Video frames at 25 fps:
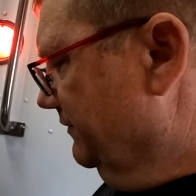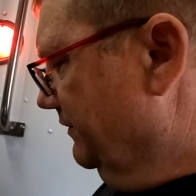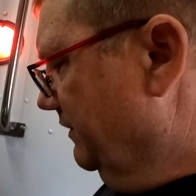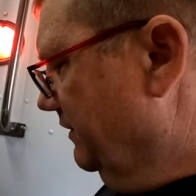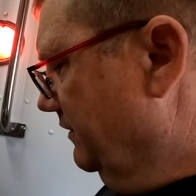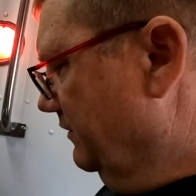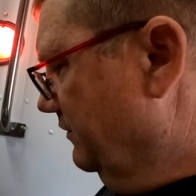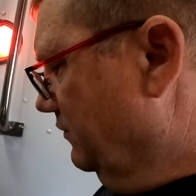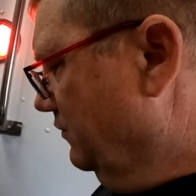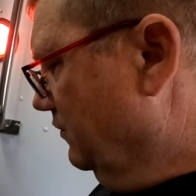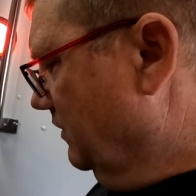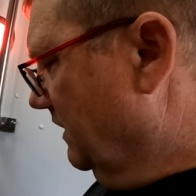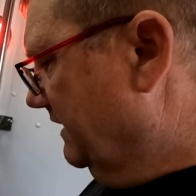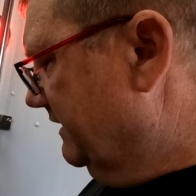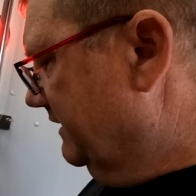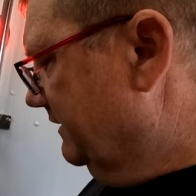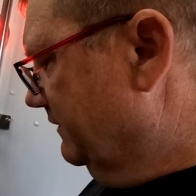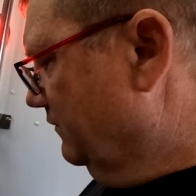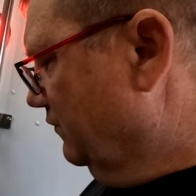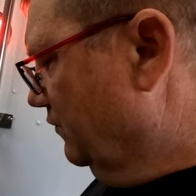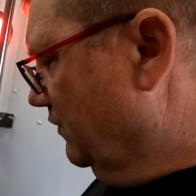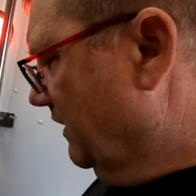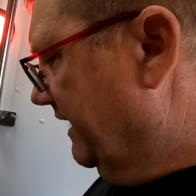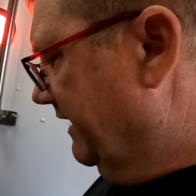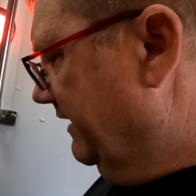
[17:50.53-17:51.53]
know
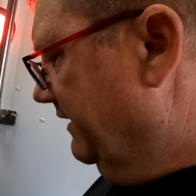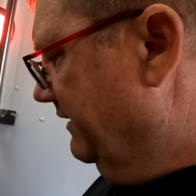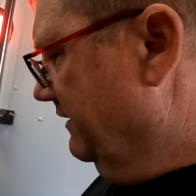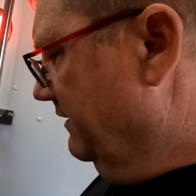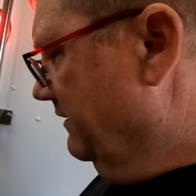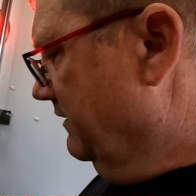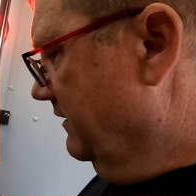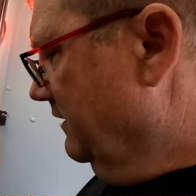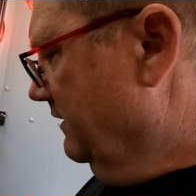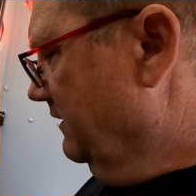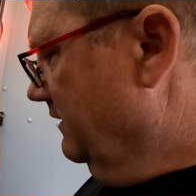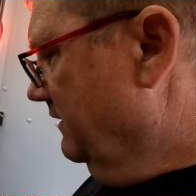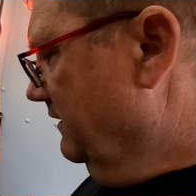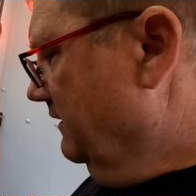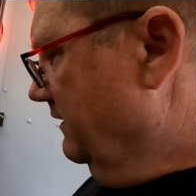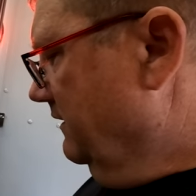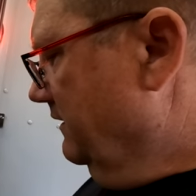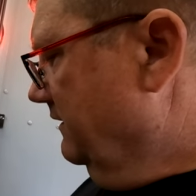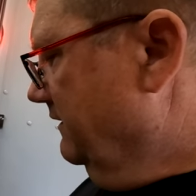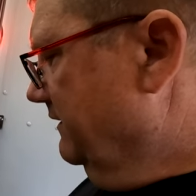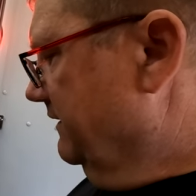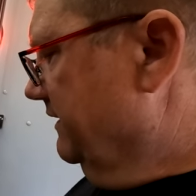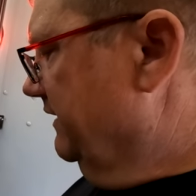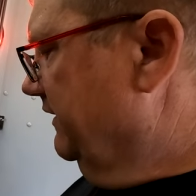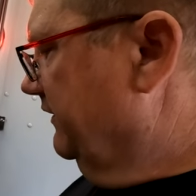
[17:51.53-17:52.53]
what wire
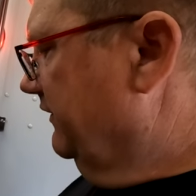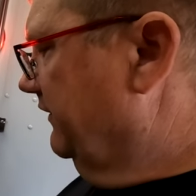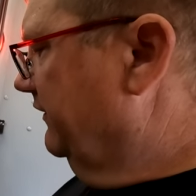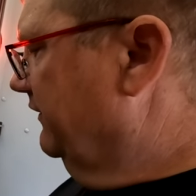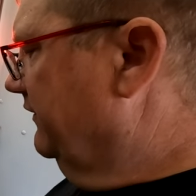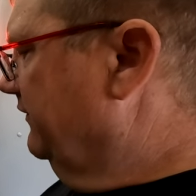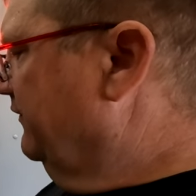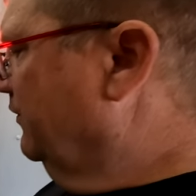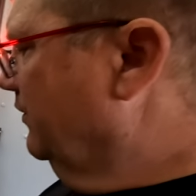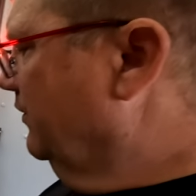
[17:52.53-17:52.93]
this is